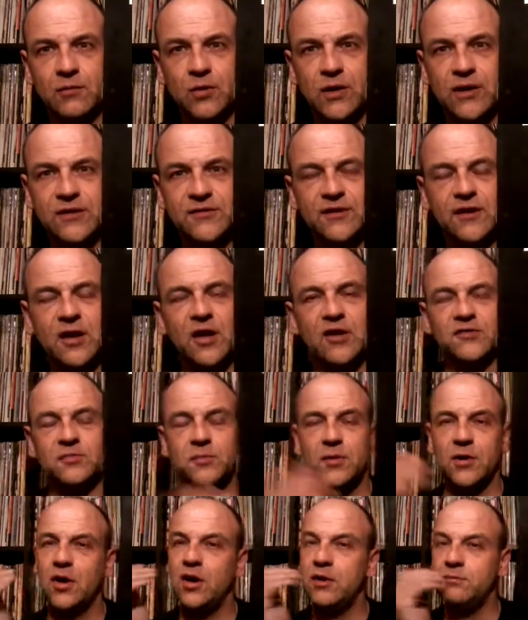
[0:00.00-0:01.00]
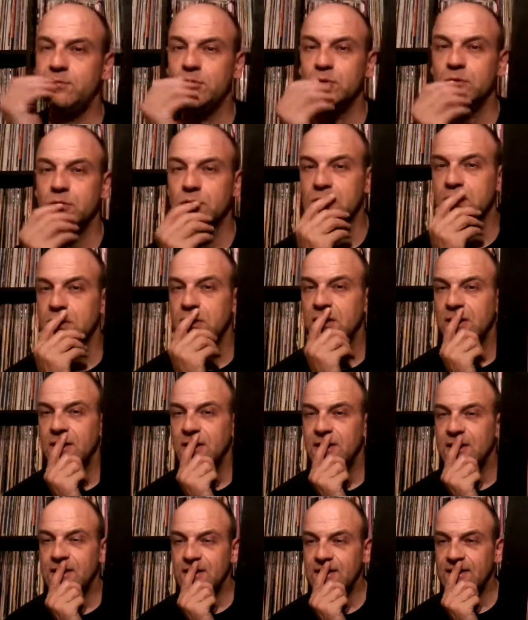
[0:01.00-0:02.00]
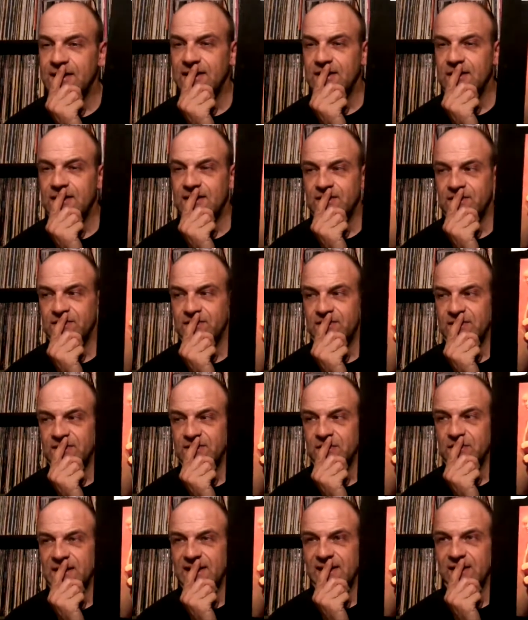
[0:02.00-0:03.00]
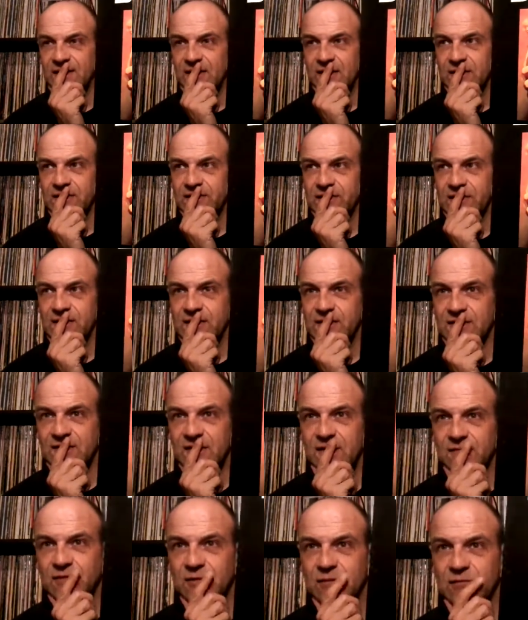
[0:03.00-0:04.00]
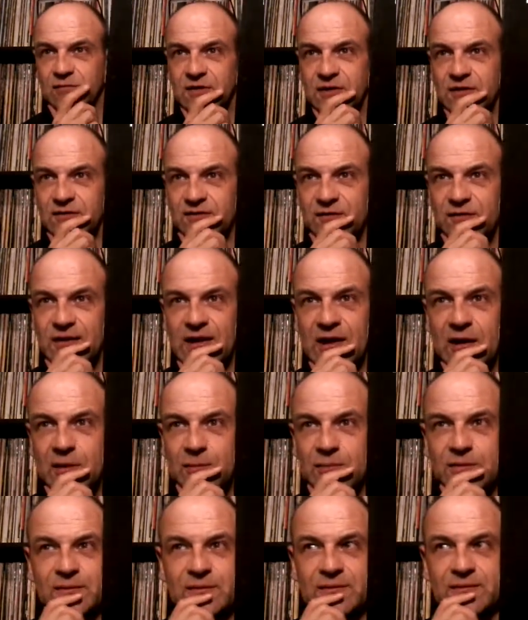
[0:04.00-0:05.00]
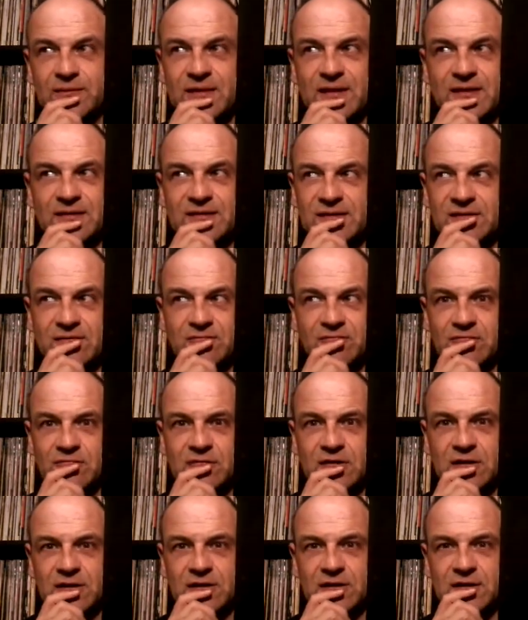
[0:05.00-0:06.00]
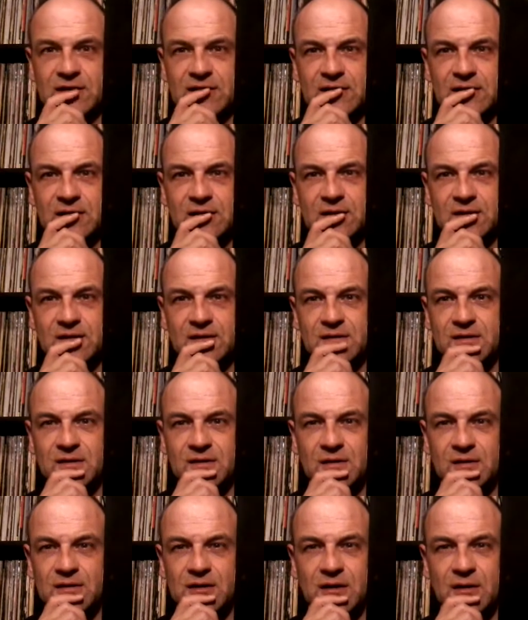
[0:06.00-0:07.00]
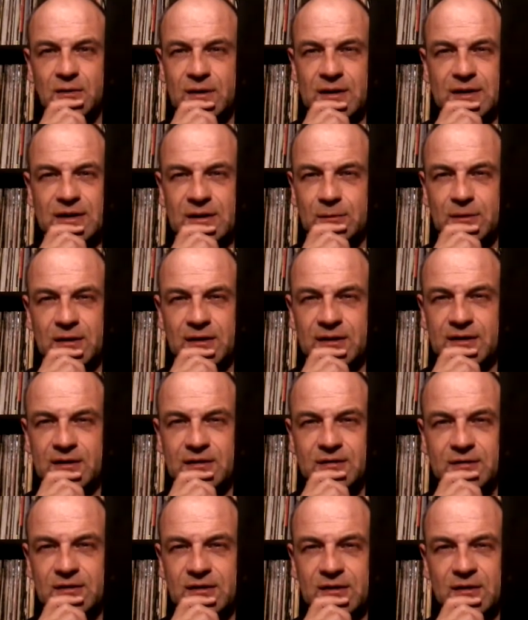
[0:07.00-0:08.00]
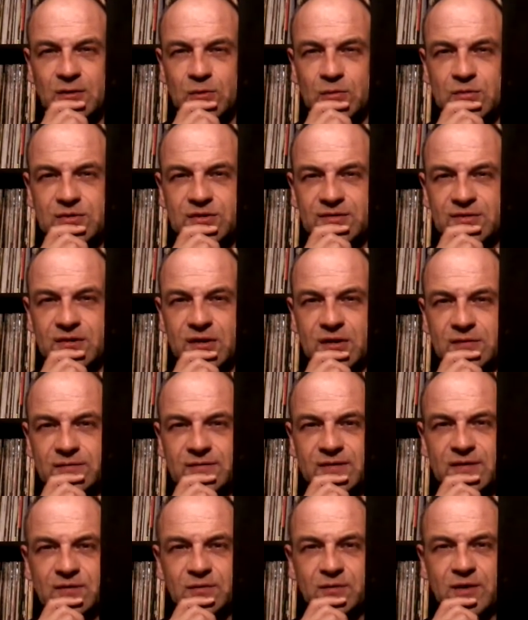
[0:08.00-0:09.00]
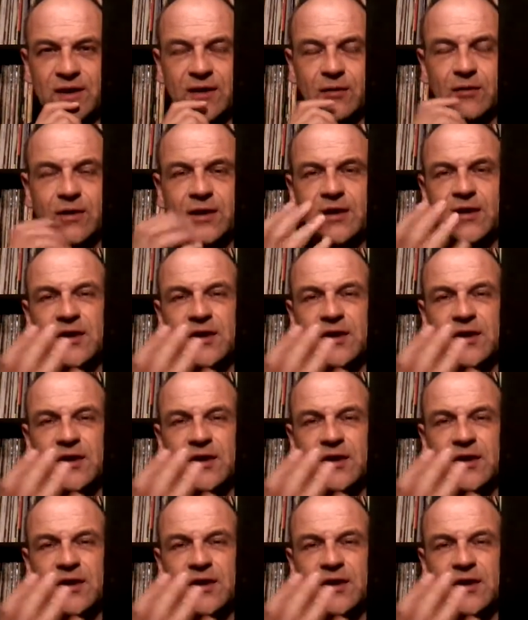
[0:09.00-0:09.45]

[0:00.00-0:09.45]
Well, it's the last one I bought. They kind of fizzled out after this. After the release of the album, they didn't really go anywhere. It all just kind of fizzled out.